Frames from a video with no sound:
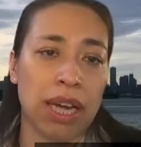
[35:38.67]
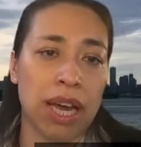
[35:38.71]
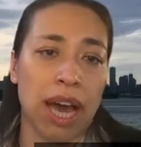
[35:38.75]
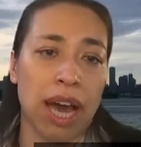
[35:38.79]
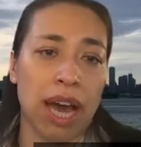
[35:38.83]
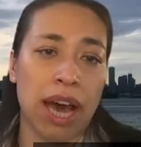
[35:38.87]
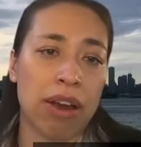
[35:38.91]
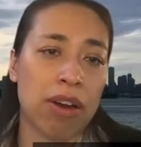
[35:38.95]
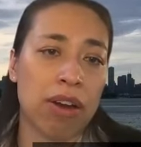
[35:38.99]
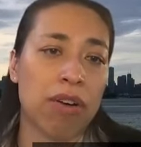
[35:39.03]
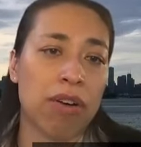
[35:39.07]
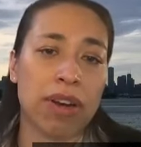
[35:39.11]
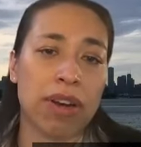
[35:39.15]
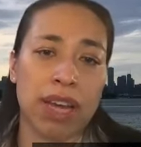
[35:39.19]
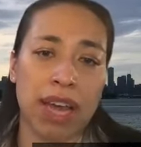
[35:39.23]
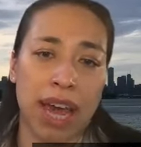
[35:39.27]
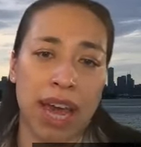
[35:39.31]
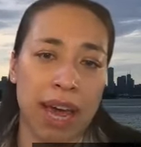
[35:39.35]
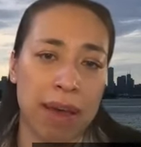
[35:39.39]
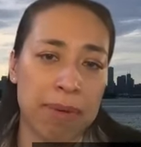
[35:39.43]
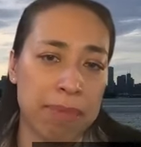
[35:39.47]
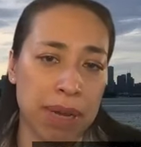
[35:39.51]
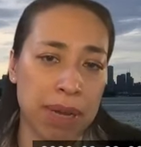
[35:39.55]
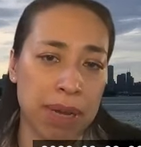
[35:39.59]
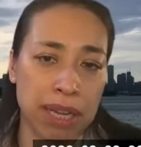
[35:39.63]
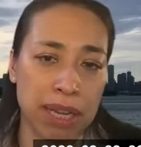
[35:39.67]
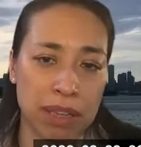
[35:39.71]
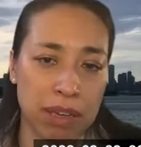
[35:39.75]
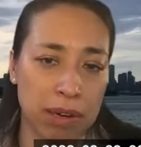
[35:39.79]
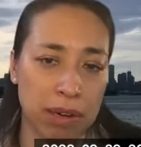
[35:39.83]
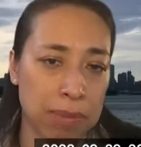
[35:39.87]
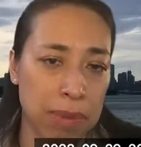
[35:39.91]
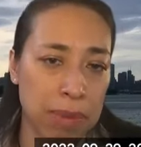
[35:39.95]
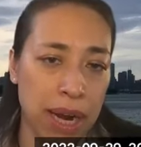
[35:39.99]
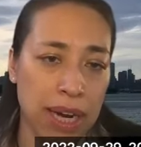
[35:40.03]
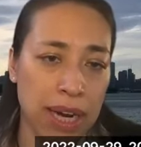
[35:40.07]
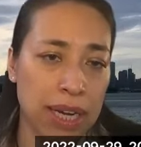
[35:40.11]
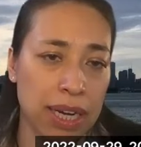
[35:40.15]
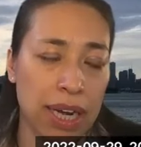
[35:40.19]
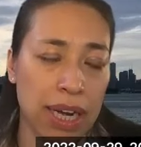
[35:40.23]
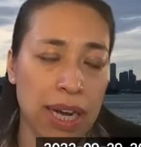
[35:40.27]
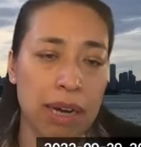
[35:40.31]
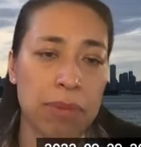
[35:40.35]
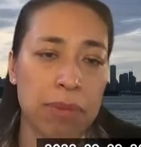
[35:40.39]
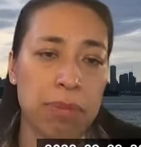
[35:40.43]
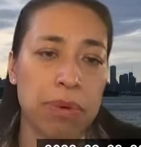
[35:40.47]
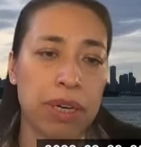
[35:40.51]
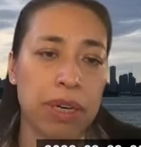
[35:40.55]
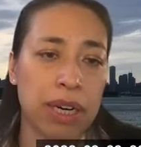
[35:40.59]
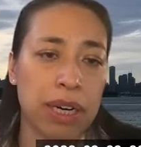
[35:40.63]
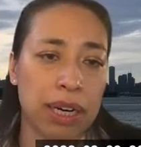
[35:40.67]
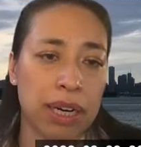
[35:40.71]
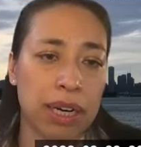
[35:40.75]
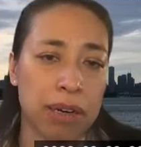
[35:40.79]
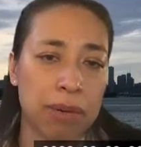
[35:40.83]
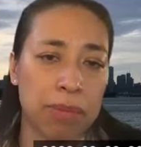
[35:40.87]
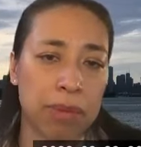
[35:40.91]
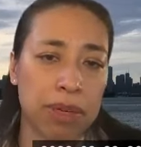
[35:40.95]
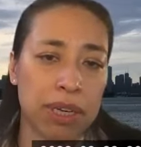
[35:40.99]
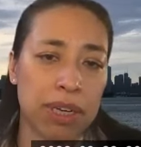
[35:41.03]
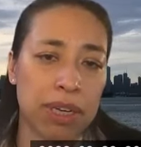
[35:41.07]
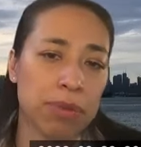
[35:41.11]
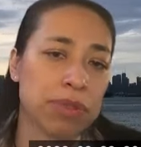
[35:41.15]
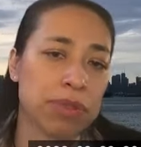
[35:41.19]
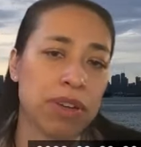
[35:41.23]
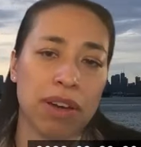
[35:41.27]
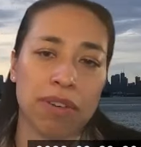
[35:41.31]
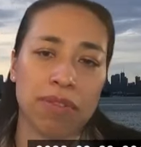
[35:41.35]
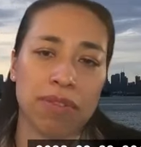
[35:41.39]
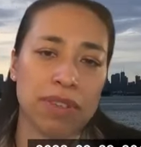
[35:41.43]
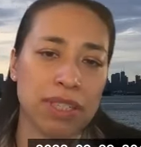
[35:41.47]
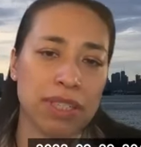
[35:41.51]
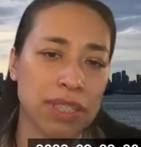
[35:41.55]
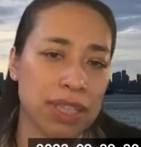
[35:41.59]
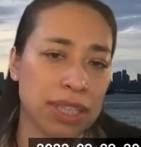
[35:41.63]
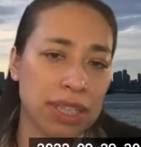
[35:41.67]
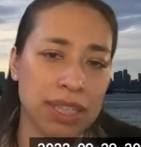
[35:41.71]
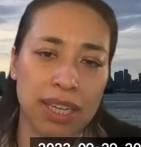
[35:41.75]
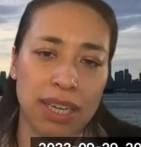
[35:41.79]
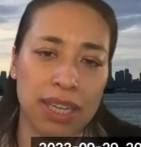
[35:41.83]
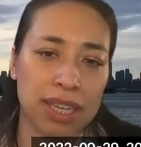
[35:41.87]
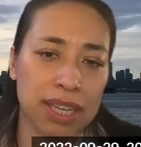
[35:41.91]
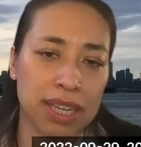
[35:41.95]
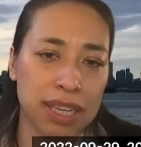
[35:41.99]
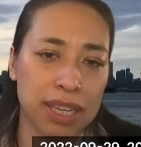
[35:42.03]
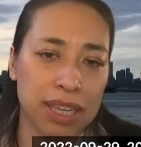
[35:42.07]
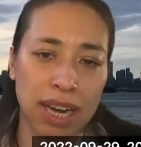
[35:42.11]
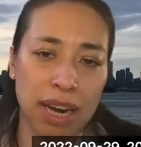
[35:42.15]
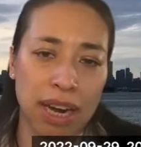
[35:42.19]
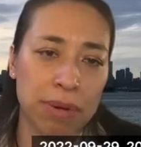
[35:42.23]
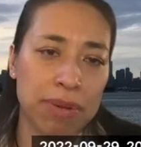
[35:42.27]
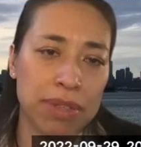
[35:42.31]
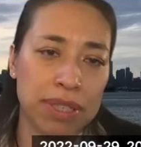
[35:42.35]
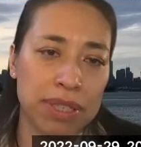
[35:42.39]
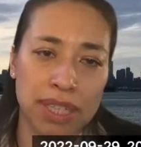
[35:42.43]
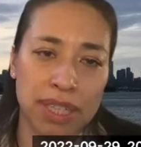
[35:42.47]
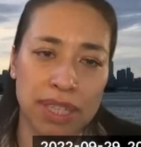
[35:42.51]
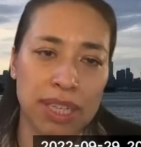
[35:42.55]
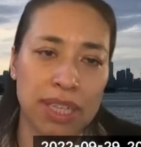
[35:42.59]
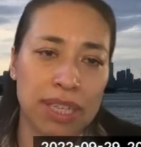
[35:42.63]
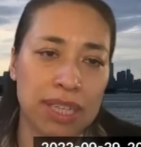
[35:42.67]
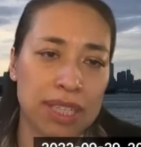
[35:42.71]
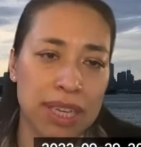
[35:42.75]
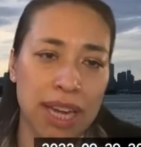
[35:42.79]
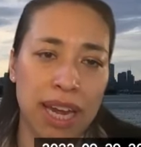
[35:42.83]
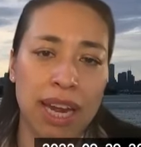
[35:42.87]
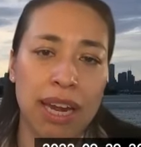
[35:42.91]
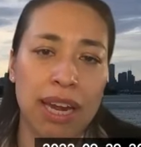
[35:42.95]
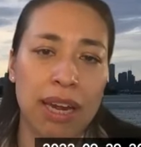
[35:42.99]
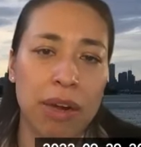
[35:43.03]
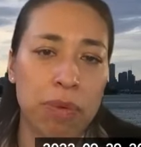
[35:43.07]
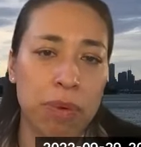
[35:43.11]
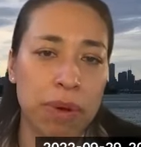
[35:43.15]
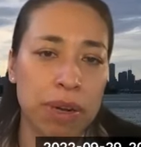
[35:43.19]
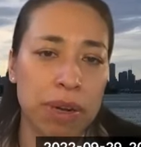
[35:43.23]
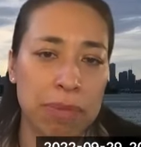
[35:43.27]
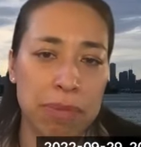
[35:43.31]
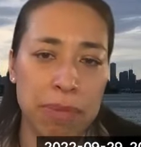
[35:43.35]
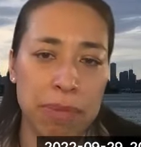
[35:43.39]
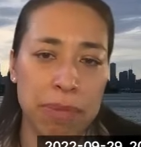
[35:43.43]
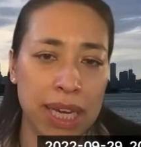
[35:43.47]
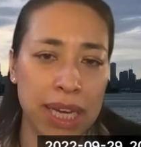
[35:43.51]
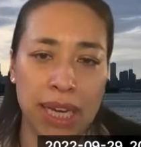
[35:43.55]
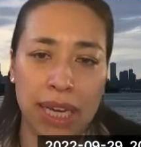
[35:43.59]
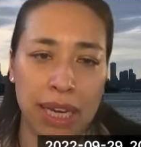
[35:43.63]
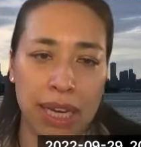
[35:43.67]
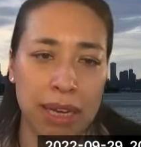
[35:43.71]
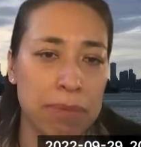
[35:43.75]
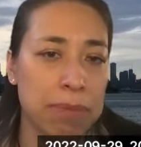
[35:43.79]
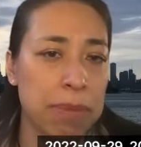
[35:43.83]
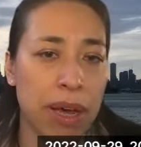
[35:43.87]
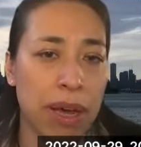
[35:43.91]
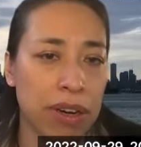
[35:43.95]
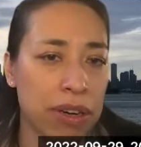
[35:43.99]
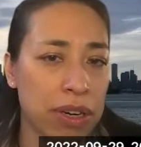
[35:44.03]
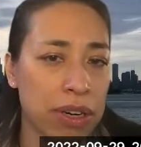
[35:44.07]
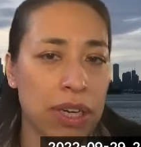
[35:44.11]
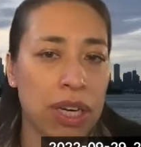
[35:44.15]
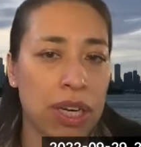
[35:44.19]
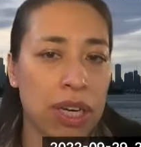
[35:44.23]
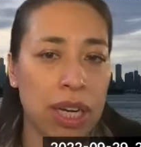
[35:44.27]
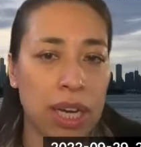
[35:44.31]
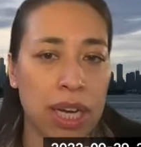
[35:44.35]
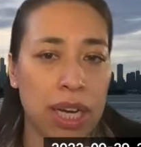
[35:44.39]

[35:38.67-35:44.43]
had already had made their mind up, um, and it was obviously nothing I was going to say would make it better.